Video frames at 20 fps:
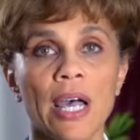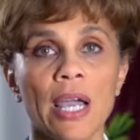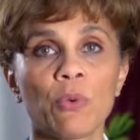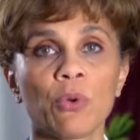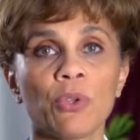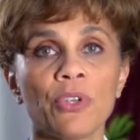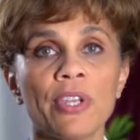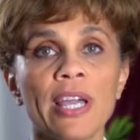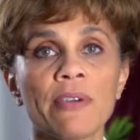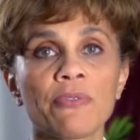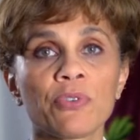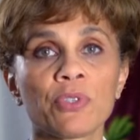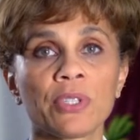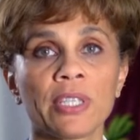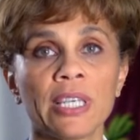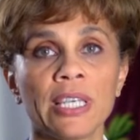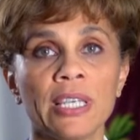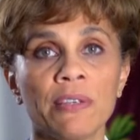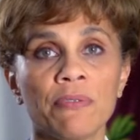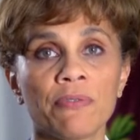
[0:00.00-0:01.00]
I will never
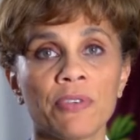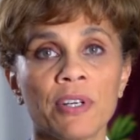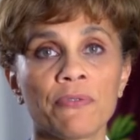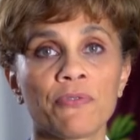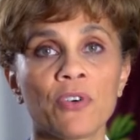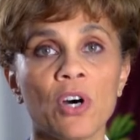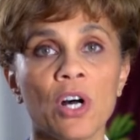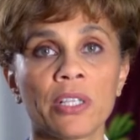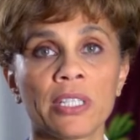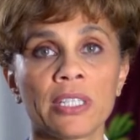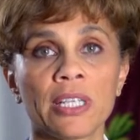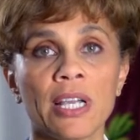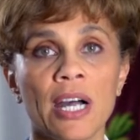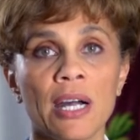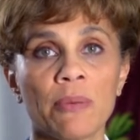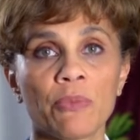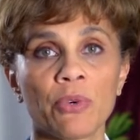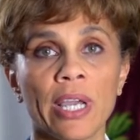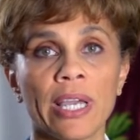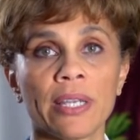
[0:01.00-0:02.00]
leave a fallen
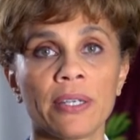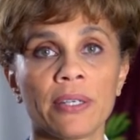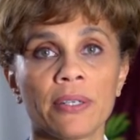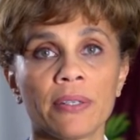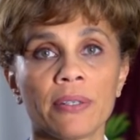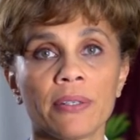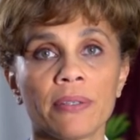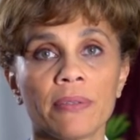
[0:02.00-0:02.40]
comrade.